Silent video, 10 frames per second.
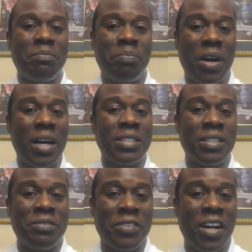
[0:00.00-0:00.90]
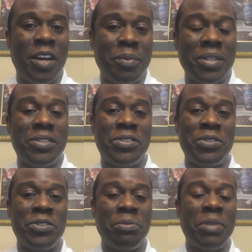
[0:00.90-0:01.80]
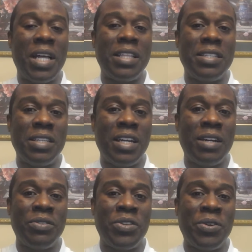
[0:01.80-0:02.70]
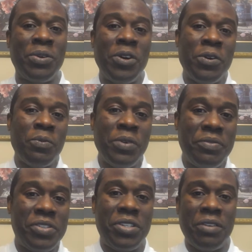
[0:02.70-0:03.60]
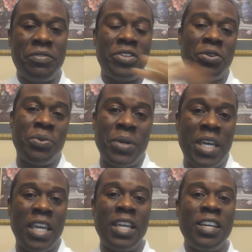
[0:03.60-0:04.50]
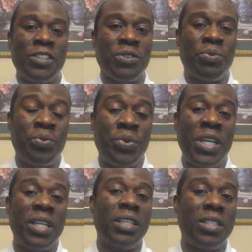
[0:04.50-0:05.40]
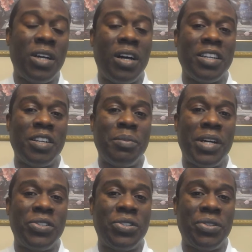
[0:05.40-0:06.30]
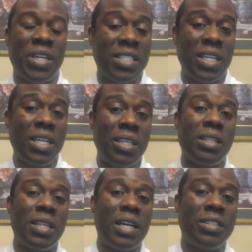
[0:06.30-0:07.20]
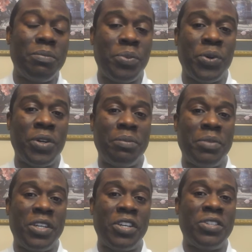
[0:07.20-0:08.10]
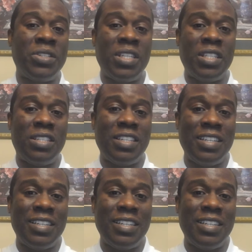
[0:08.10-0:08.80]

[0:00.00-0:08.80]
positive comments to balance it out. So we've shifted away to really talking about strengths, and I think that that's important because it's